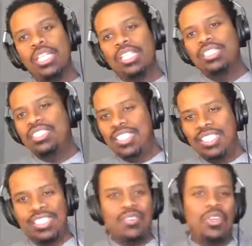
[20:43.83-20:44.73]
to
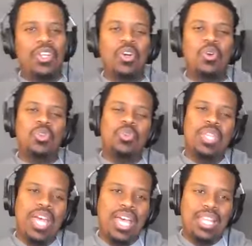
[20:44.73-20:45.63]
this. They want to go do
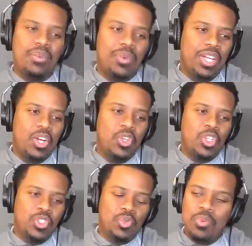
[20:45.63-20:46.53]
that. They want to go to
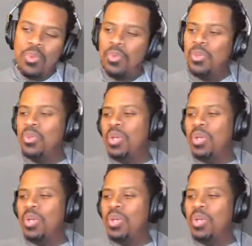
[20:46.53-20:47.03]
the swimming pool.